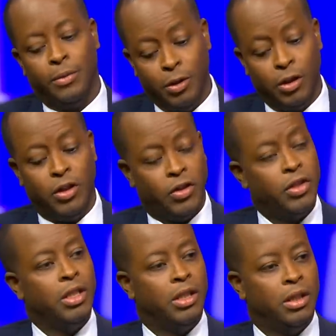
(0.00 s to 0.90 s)
you're going to
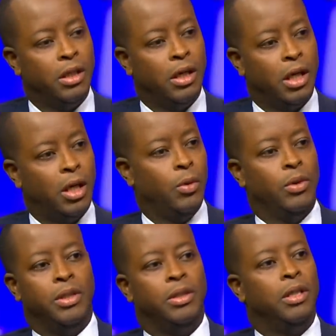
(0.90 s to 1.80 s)
see a
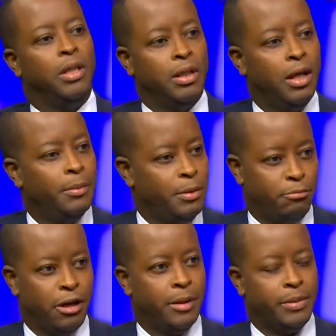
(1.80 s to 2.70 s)
Howard alum in
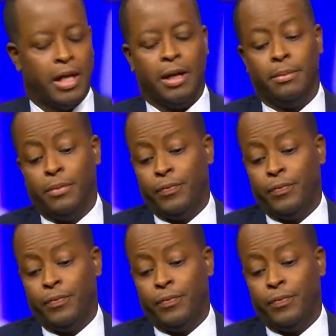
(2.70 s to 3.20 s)
prime time.